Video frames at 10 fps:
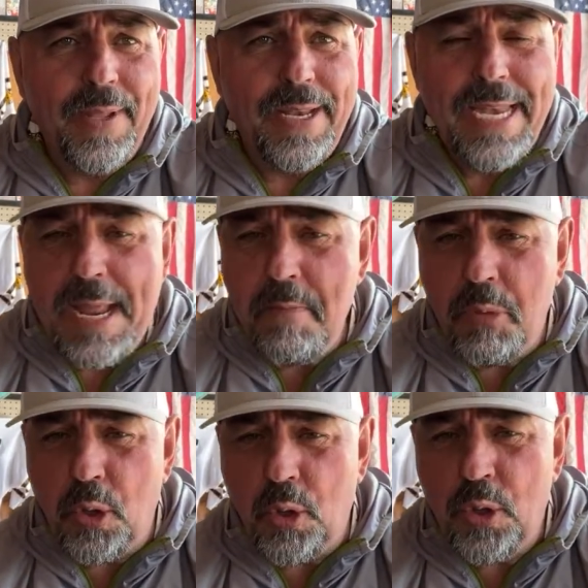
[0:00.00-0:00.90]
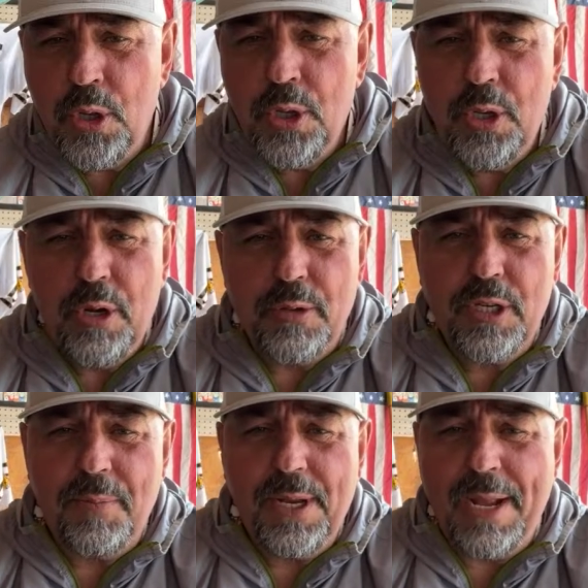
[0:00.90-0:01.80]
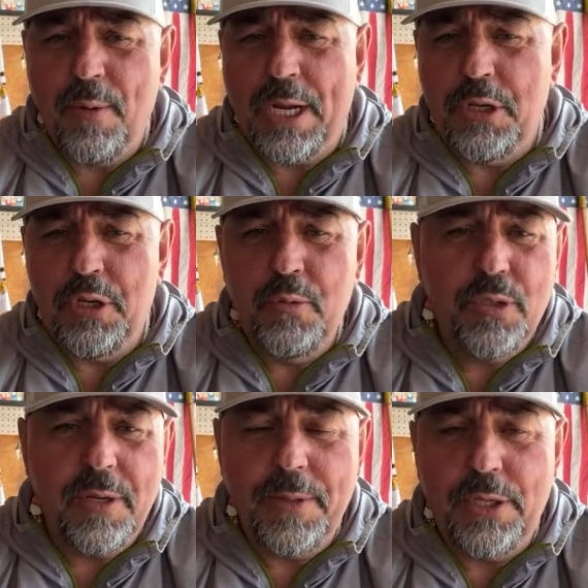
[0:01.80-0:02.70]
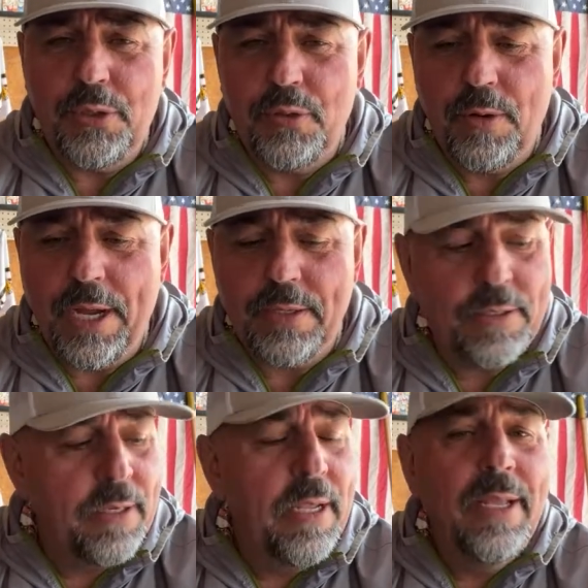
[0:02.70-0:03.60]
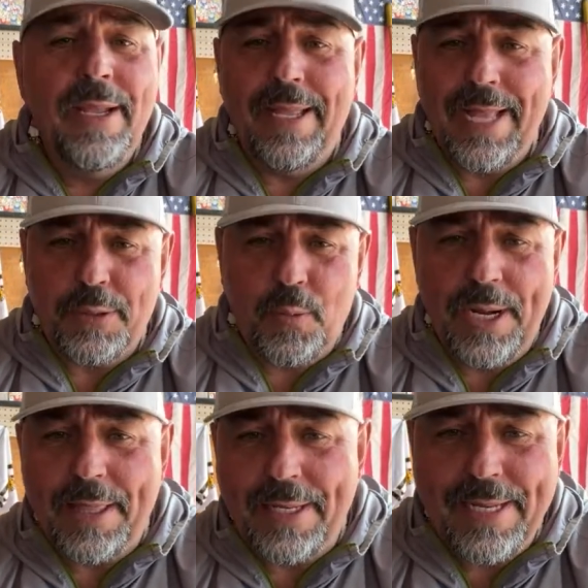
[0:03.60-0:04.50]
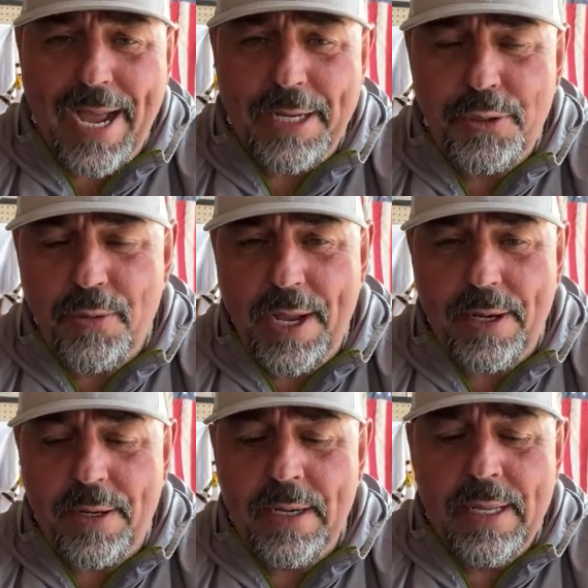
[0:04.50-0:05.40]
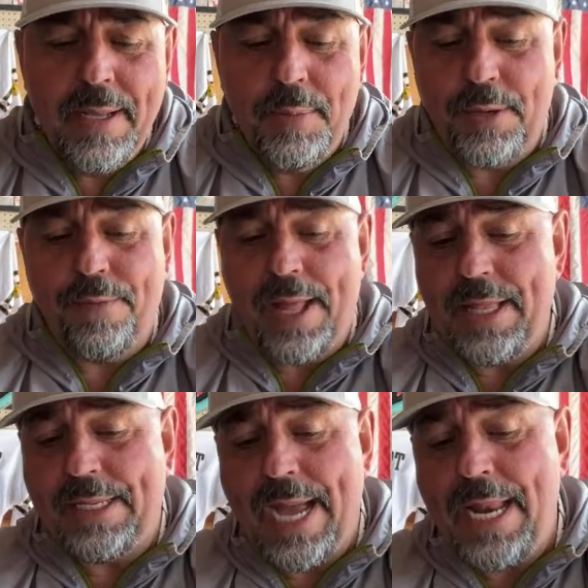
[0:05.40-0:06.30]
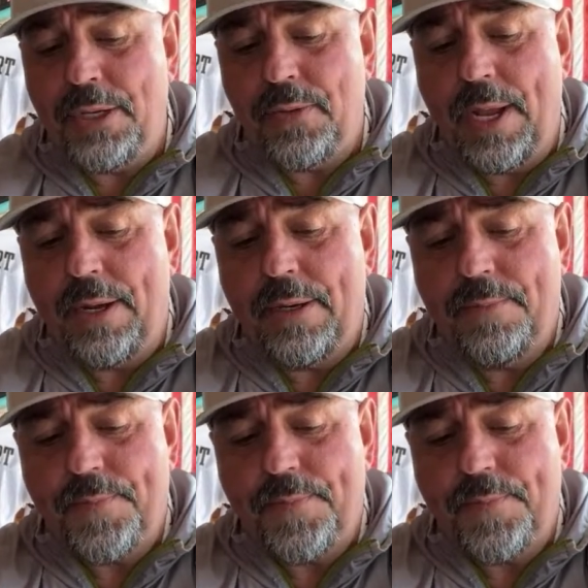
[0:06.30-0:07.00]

nimble. Something where I could do some of these tricks, and that's where I got the tiny trainer. But to fly the tiny trainer,